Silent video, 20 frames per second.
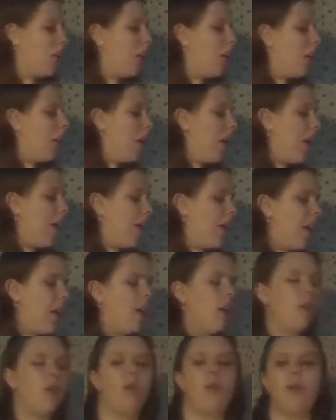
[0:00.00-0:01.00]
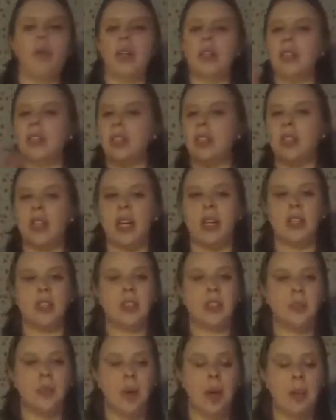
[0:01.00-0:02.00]
And then once the science
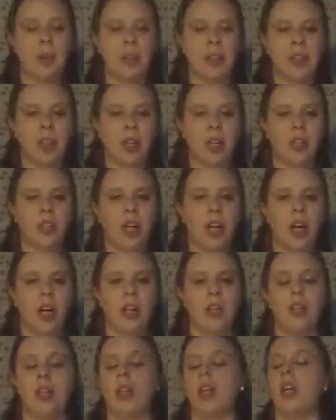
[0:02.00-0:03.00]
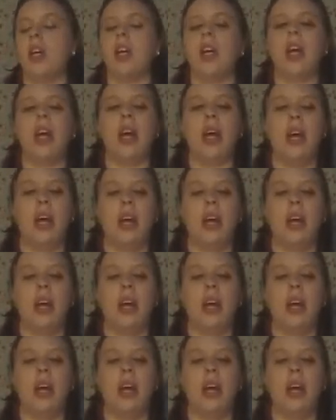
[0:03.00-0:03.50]
experiment's all done, and